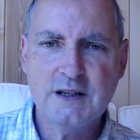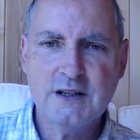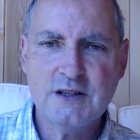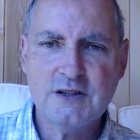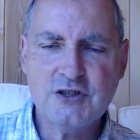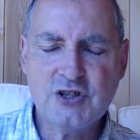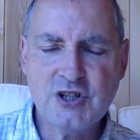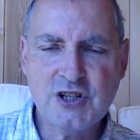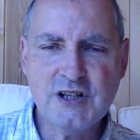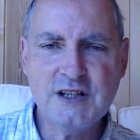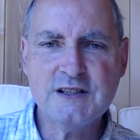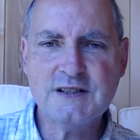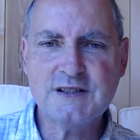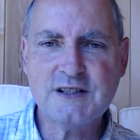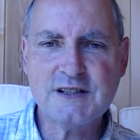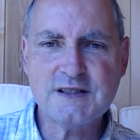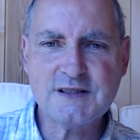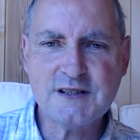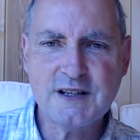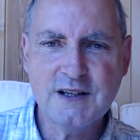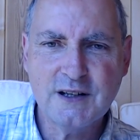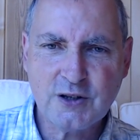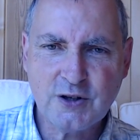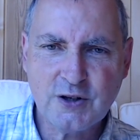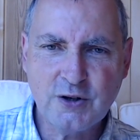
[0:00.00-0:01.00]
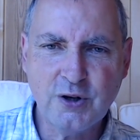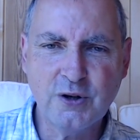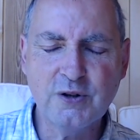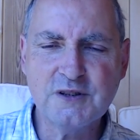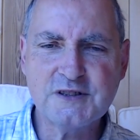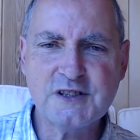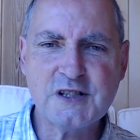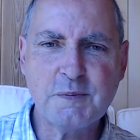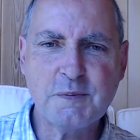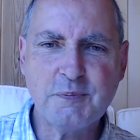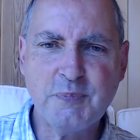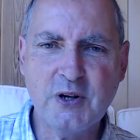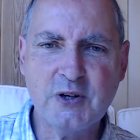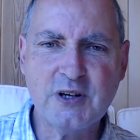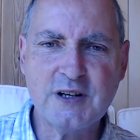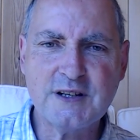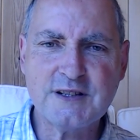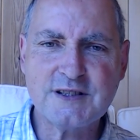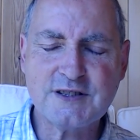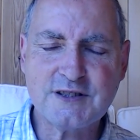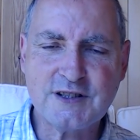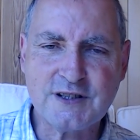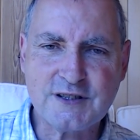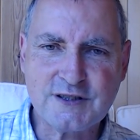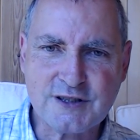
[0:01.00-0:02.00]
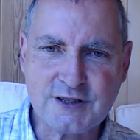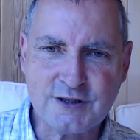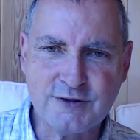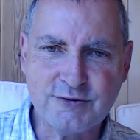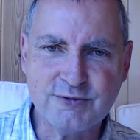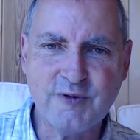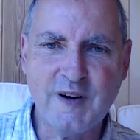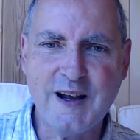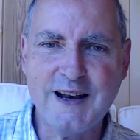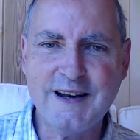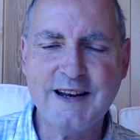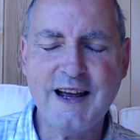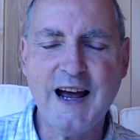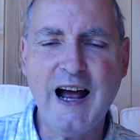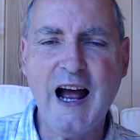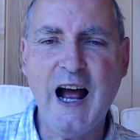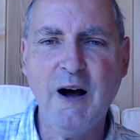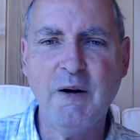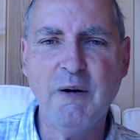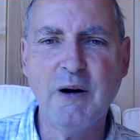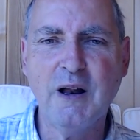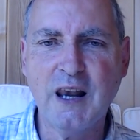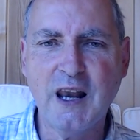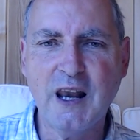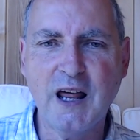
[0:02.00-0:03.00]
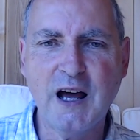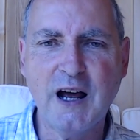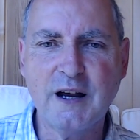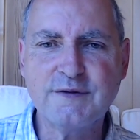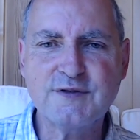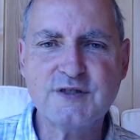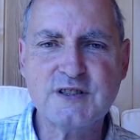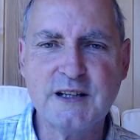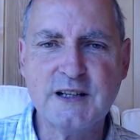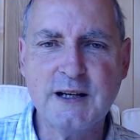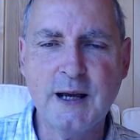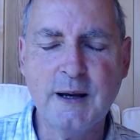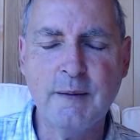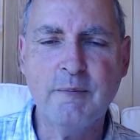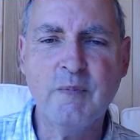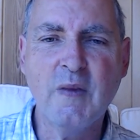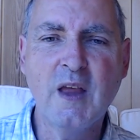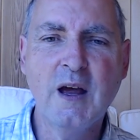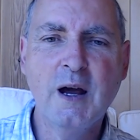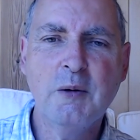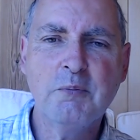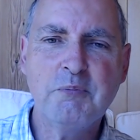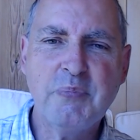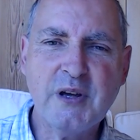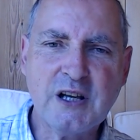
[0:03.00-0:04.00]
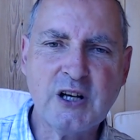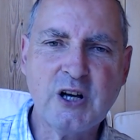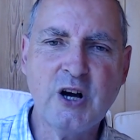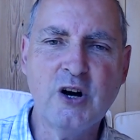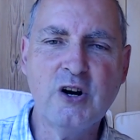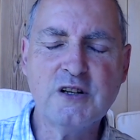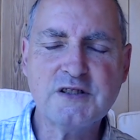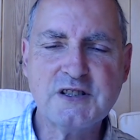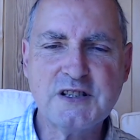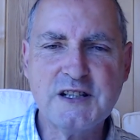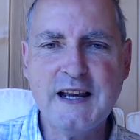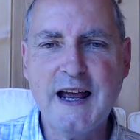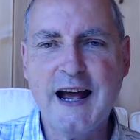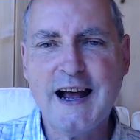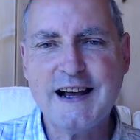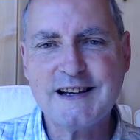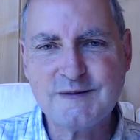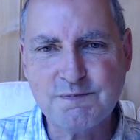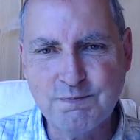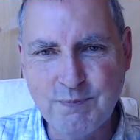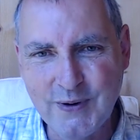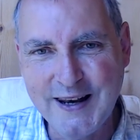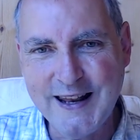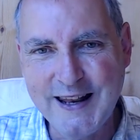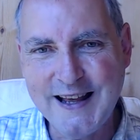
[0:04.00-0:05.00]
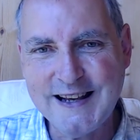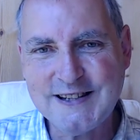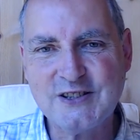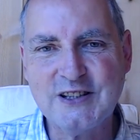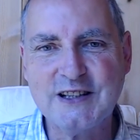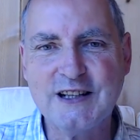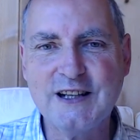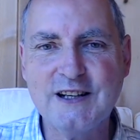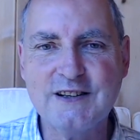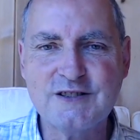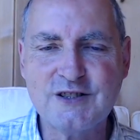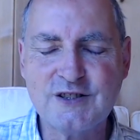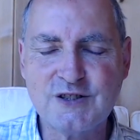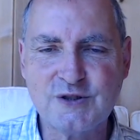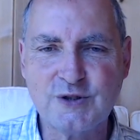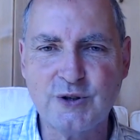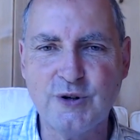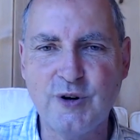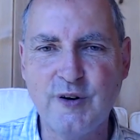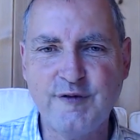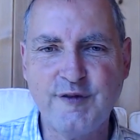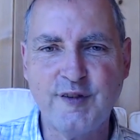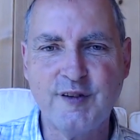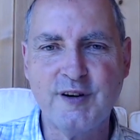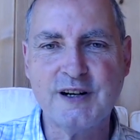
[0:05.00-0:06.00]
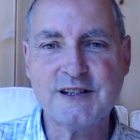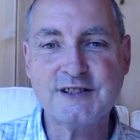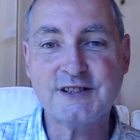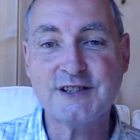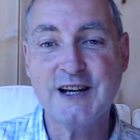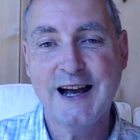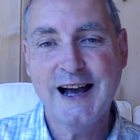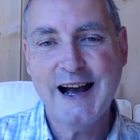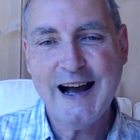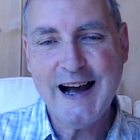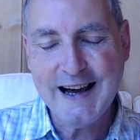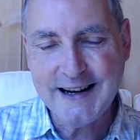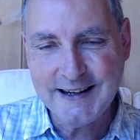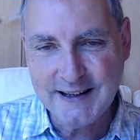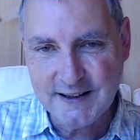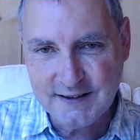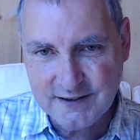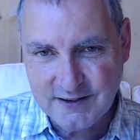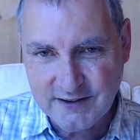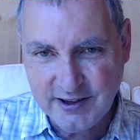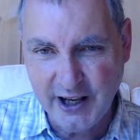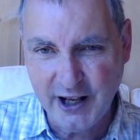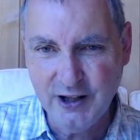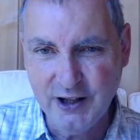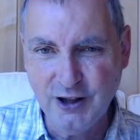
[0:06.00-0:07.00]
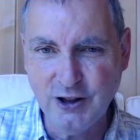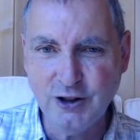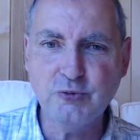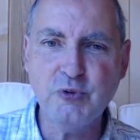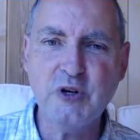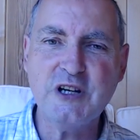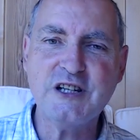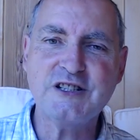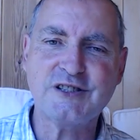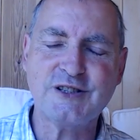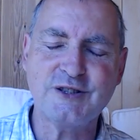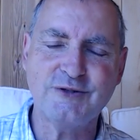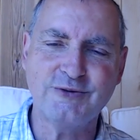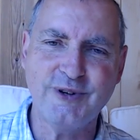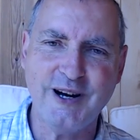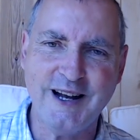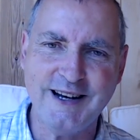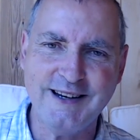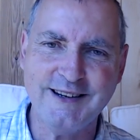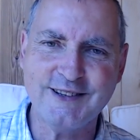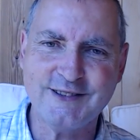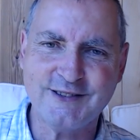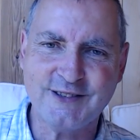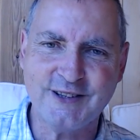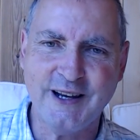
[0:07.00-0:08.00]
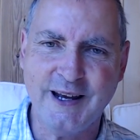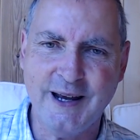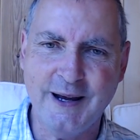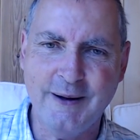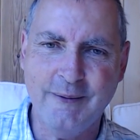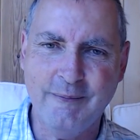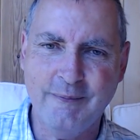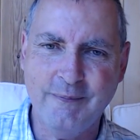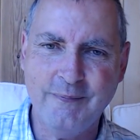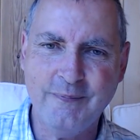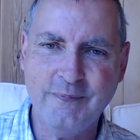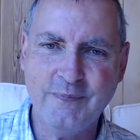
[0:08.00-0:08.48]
Jesus calls upon us to surrender our lives to him because he has blessing in store for us and until we surrender to him